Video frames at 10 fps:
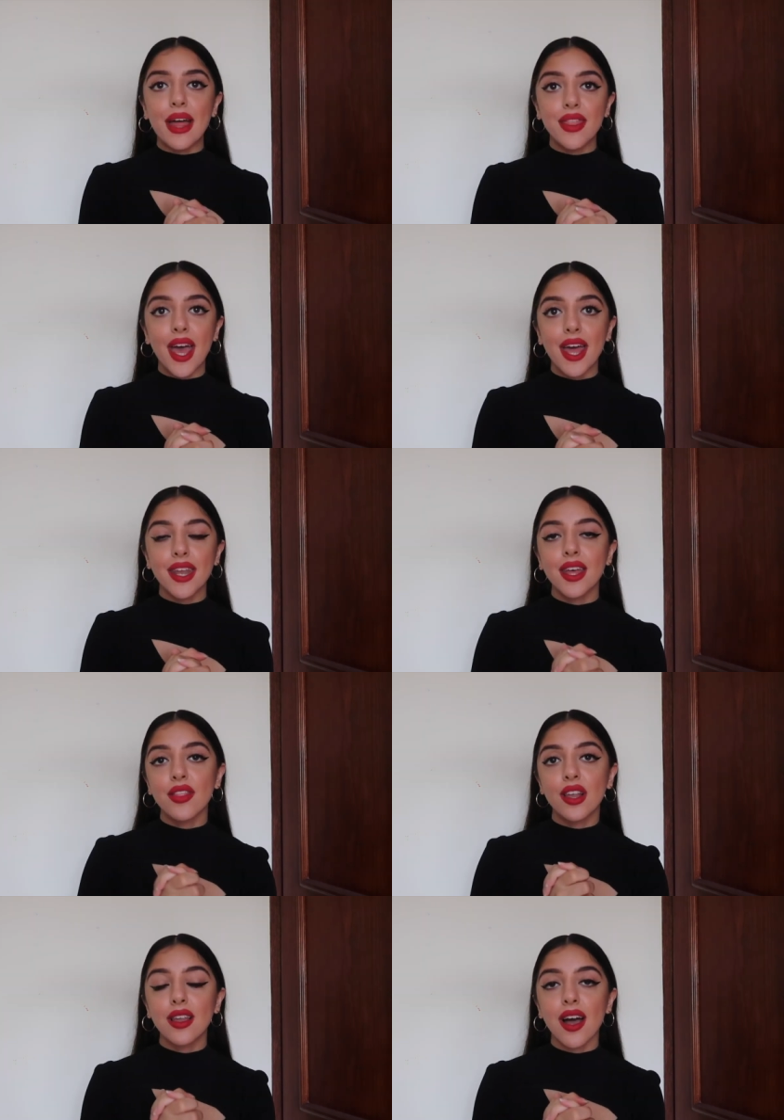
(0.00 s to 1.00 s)
And
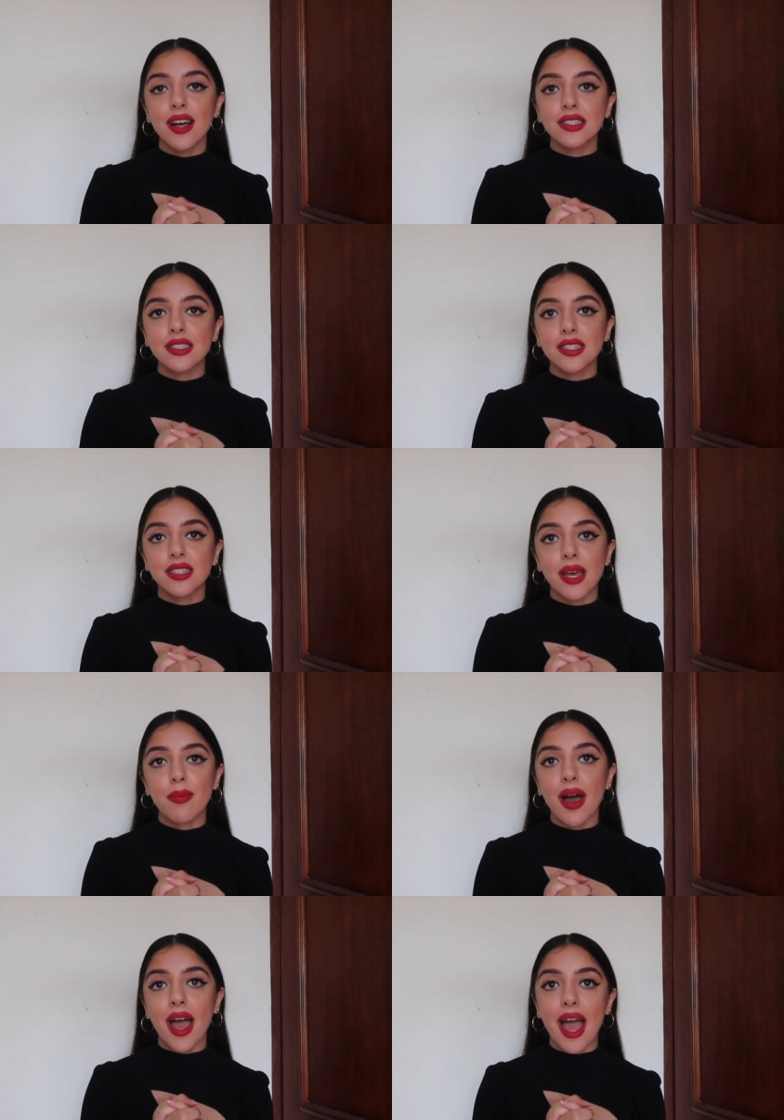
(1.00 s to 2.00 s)
then the last
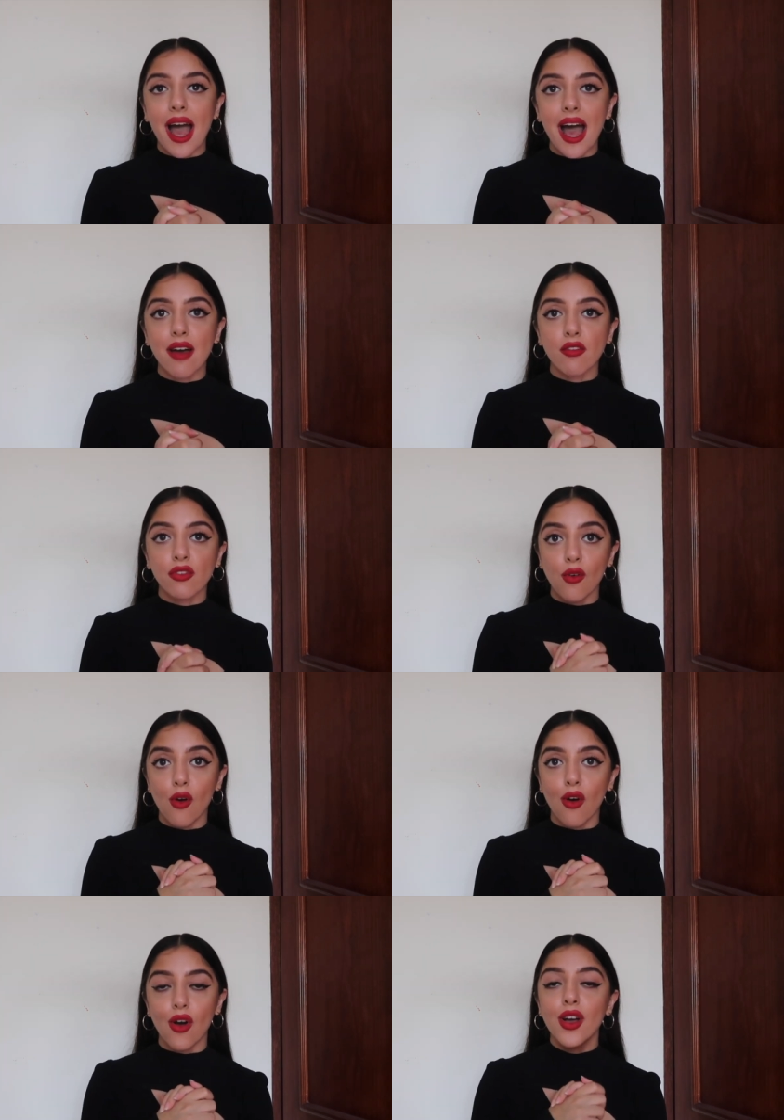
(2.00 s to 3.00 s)
tip I have
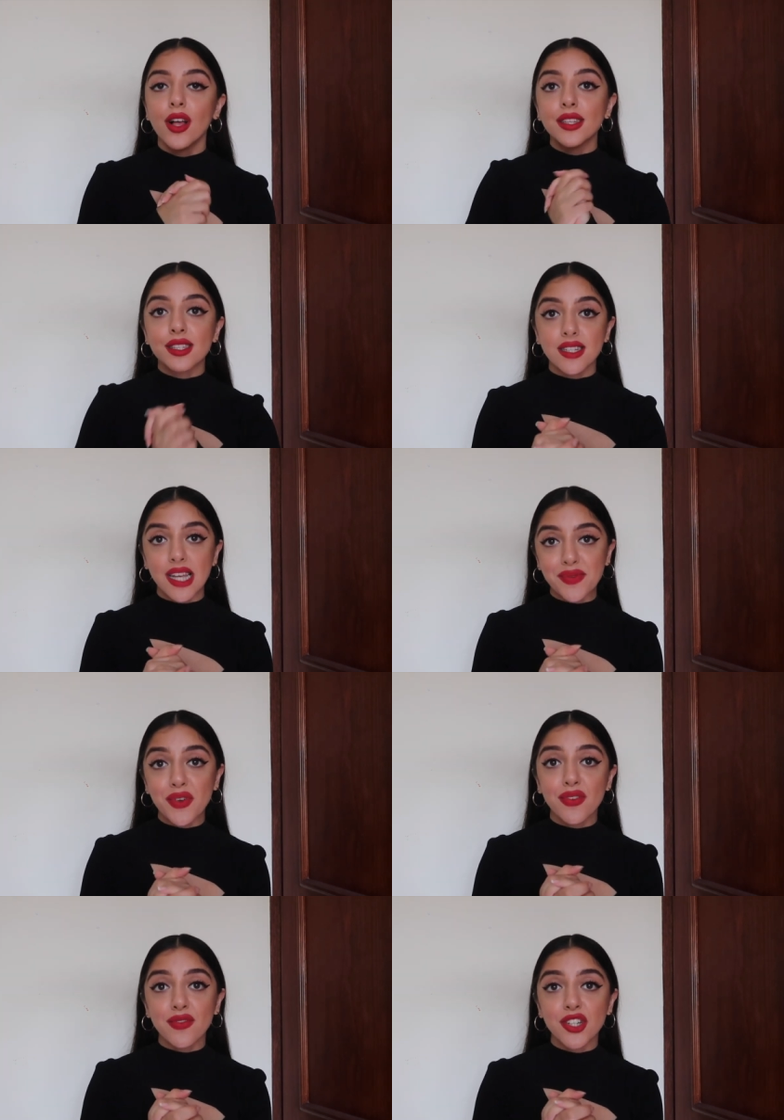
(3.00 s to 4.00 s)
for
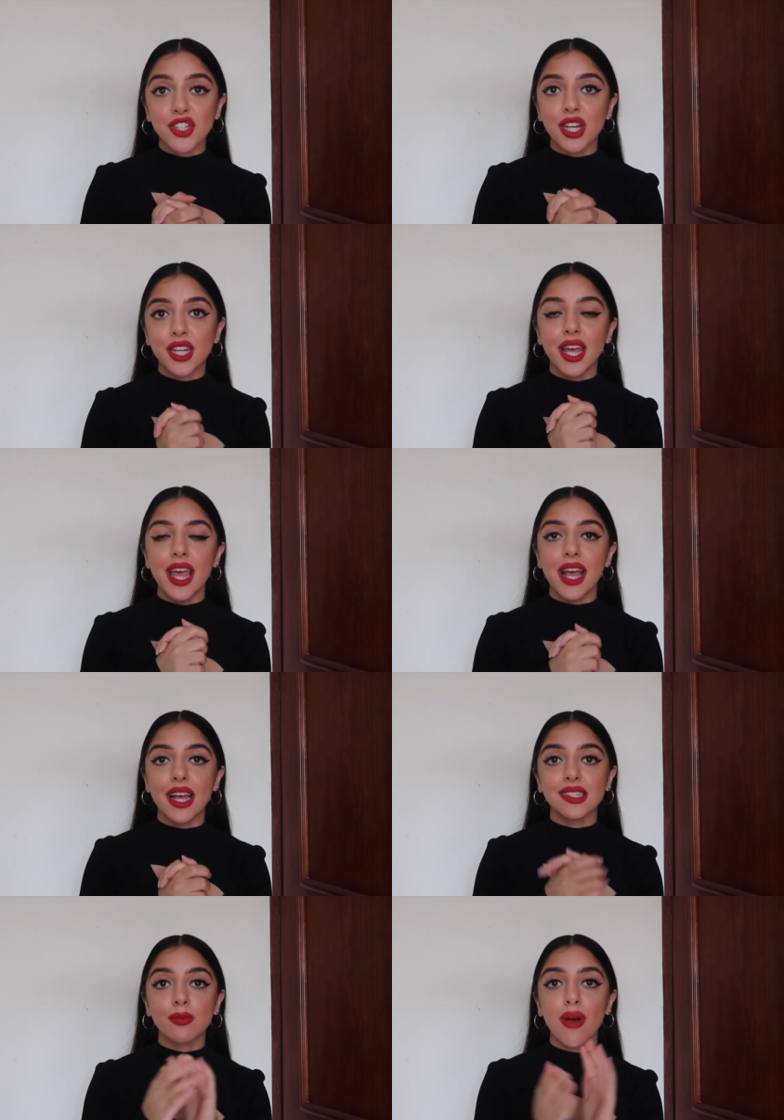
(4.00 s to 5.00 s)
successful revision
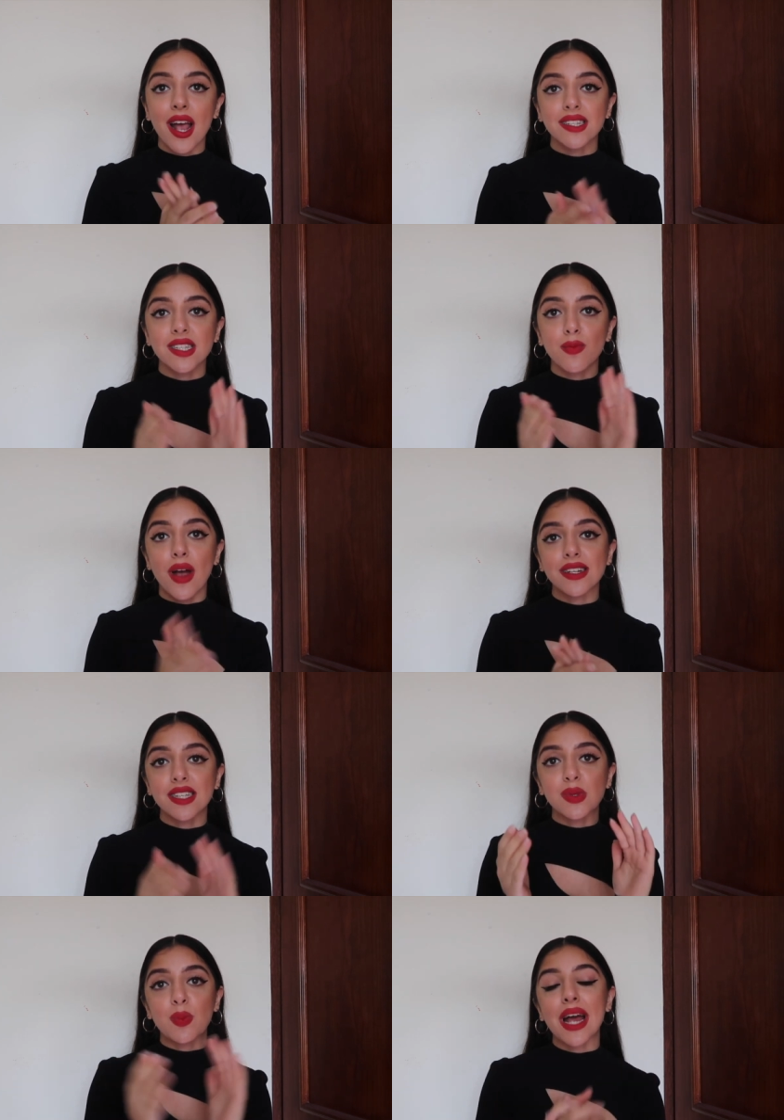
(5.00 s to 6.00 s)
is practice,
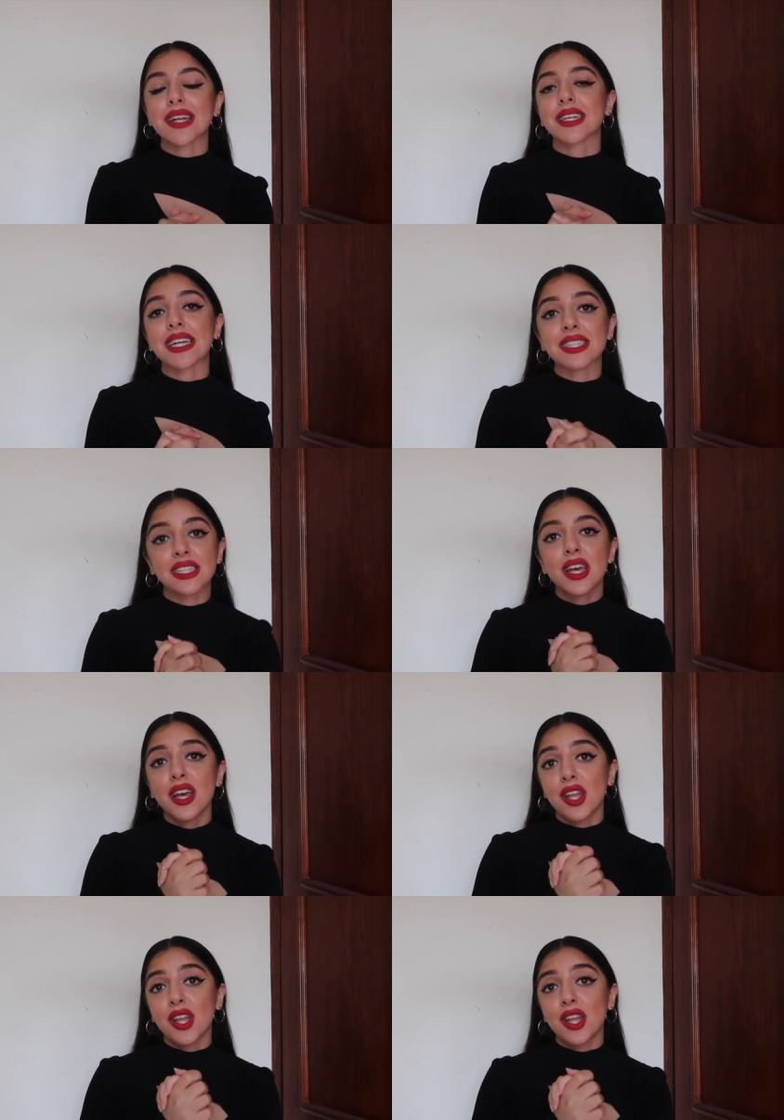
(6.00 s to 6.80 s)
practice, practice